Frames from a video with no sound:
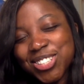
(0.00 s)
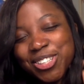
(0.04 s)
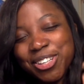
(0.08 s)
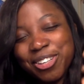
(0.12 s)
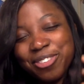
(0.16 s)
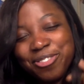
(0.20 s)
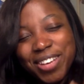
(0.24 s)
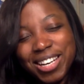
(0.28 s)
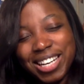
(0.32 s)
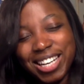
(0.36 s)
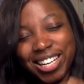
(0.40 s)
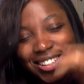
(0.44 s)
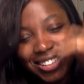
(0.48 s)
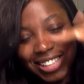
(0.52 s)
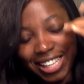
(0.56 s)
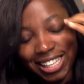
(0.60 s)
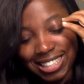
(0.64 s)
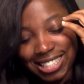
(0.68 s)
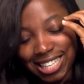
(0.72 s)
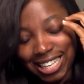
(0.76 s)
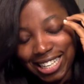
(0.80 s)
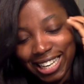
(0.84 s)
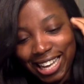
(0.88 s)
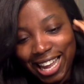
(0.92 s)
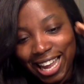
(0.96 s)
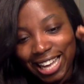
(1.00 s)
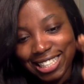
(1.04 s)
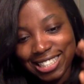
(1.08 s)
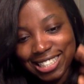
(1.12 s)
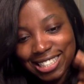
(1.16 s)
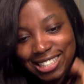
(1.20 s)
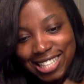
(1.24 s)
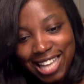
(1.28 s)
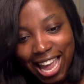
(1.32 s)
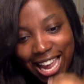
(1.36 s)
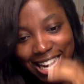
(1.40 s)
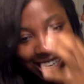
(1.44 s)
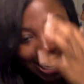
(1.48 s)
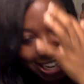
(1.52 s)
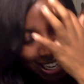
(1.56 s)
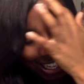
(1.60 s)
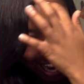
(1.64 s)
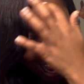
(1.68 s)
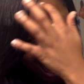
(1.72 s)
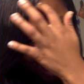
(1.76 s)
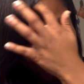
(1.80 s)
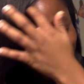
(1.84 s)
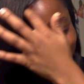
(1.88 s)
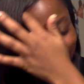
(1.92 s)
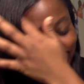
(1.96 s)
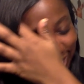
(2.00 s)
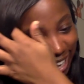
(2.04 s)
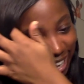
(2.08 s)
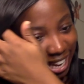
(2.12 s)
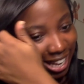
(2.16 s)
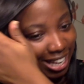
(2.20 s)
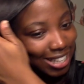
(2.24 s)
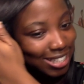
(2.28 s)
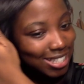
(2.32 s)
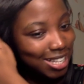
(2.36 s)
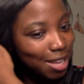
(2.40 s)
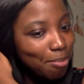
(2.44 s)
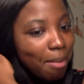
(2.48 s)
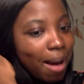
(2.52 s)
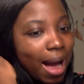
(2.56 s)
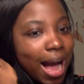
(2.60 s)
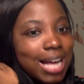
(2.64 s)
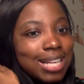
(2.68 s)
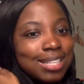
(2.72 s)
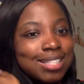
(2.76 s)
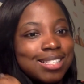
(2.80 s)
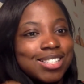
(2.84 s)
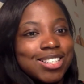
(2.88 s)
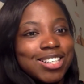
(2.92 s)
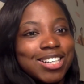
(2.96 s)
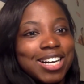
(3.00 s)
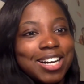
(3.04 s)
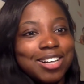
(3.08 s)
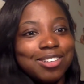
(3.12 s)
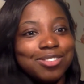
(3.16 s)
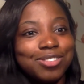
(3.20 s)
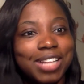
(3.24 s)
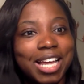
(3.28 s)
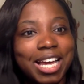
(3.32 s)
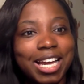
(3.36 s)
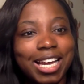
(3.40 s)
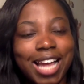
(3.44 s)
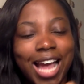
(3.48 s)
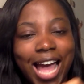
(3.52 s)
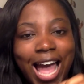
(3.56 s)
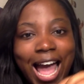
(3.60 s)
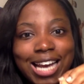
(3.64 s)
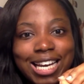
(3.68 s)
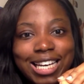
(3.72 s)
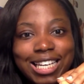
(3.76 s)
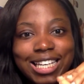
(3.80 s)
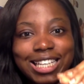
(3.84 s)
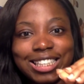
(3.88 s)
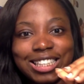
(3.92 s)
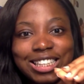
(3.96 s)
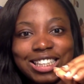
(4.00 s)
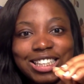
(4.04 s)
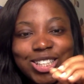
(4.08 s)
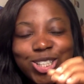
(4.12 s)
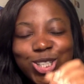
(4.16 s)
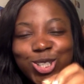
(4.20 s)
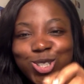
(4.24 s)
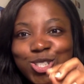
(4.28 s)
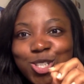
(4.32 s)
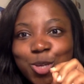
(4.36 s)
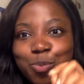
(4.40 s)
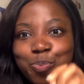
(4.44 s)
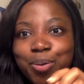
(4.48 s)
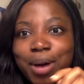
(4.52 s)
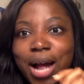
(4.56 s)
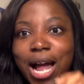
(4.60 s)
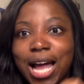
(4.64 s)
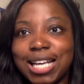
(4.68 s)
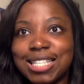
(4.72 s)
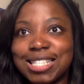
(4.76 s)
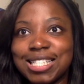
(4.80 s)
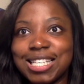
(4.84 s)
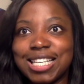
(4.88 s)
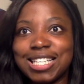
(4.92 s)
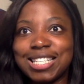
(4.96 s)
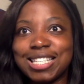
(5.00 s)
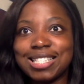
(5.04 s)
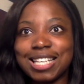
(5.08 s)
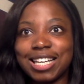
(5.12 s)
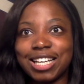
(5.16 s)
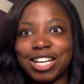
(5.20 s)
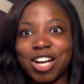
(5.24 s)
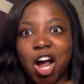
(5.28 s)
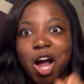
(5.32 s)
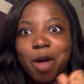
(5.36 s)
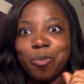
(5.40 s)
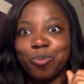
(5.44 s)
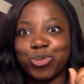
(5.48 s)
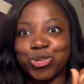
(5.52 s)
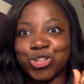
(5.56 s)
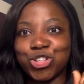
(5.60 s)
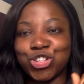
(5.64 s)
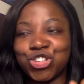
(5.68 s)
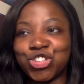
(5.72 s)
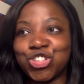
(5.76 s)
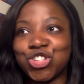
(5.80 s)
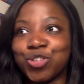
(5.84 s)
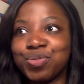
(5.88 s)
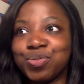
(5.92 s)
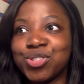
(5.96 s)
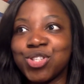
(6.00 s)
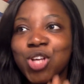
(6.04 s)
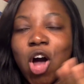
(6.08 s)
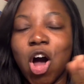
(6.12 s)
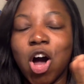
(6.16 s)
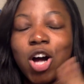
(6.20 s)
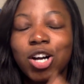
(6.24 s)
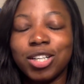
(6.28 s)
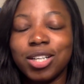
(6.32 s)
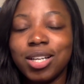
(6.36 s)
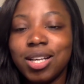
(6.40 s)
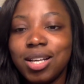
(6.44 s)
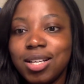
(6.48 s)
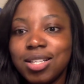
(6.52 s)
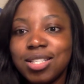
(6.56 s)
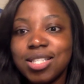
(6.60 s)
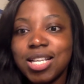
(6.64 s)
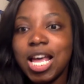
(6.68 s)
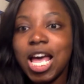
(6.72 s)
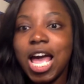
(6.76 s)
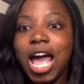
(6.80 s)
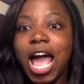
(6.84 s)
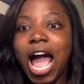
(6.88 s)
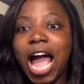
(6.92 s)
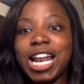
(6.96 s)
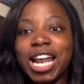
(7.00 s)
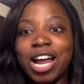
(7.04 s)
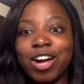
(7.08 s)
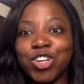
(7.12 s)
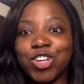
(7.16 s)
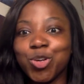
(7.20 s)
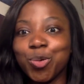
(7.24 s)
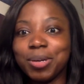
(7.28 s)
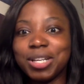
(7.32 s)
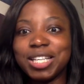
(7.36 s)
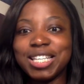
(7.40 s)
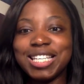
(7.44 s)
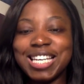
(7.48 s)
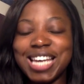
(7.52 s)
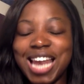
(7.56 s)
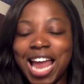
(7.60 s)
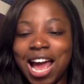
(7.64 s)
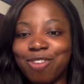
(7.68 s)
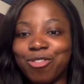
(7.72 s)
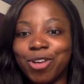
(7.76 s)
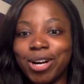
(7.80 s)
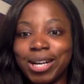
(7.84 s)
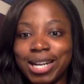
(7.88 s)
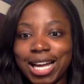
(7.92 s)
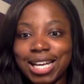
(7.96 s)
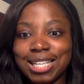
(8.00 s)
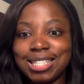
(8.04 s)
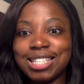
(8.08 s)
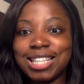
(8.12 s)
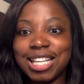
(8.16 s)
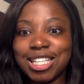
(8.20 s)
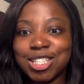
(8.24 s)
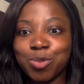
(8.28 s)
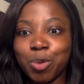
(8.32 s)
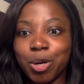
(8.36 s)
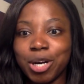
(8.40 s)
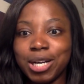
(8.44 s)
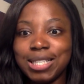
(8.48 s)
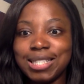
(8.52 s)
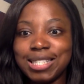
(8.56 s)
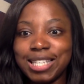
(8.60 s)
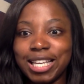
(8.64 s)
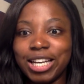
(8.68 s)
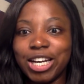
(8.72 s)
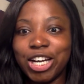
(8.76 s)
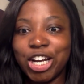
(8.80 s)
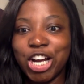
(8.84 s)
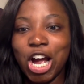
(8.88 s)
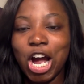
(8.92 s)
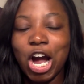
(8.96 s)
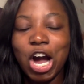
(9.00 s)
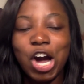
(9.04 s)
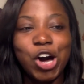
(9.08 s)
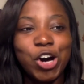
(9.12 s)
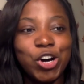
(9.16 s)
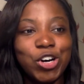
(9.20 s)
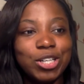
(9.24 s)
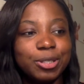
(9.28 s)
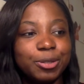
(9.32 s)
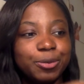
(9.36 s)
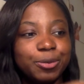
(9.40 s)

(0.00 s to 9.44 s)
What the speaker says: Video like dedicated to Teddy and how he like is a master of like adding in little surprises and compositions of song, and how you would never guess that that's where he's gonna go.